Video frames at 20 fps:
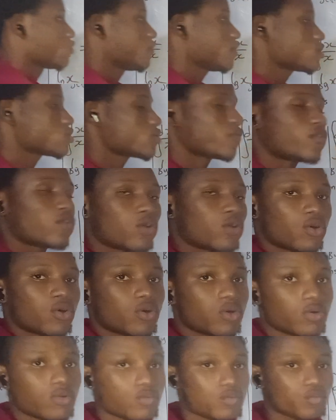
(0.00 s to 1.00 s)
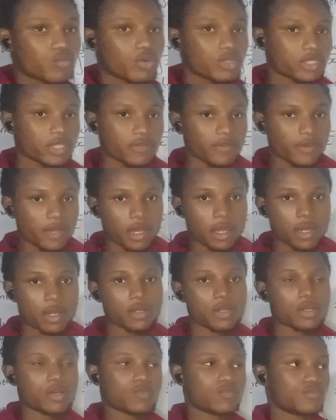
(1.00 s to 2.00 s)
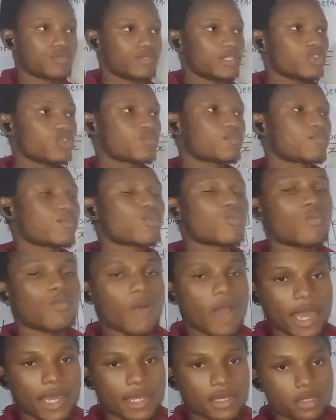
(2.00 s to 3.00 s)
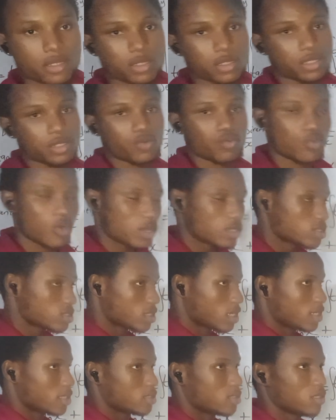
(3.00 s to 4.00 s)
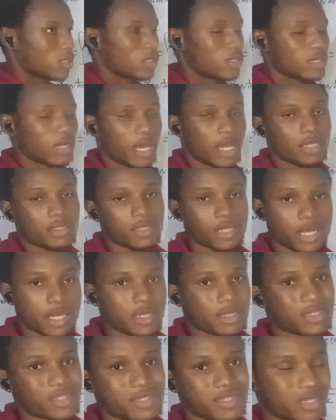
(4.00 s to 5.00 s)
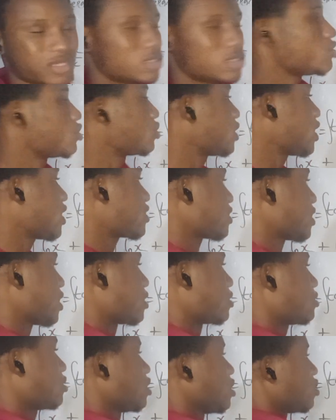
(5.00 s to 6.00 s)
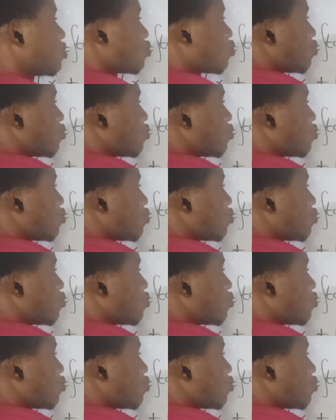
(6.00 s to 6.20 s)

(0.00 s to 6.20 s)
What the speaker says: first of all, whatever, we need to put y in one side and x in the other side. So